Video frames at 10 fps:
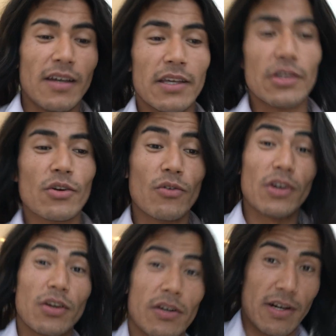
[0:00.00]
you
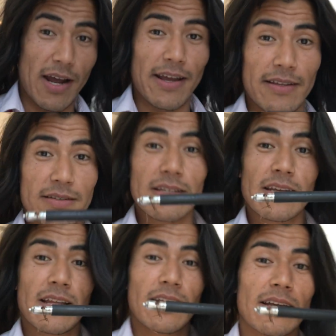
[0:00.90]
recognize
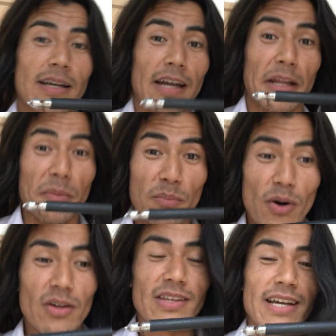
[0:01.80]
and
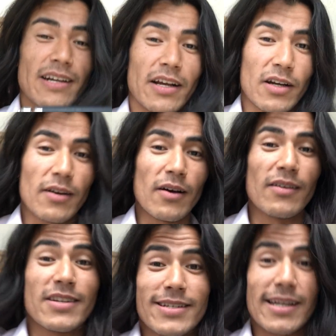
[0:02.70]
embody and
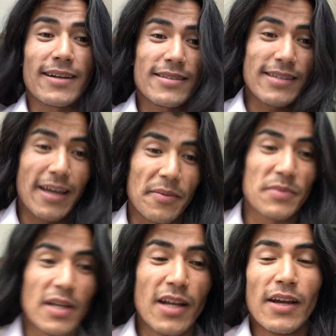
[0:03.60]
acknowledge and
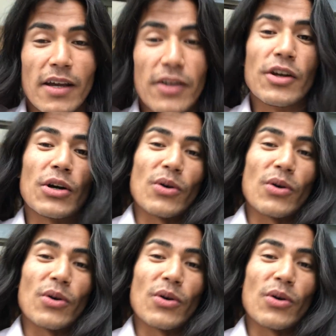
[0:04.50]
accept your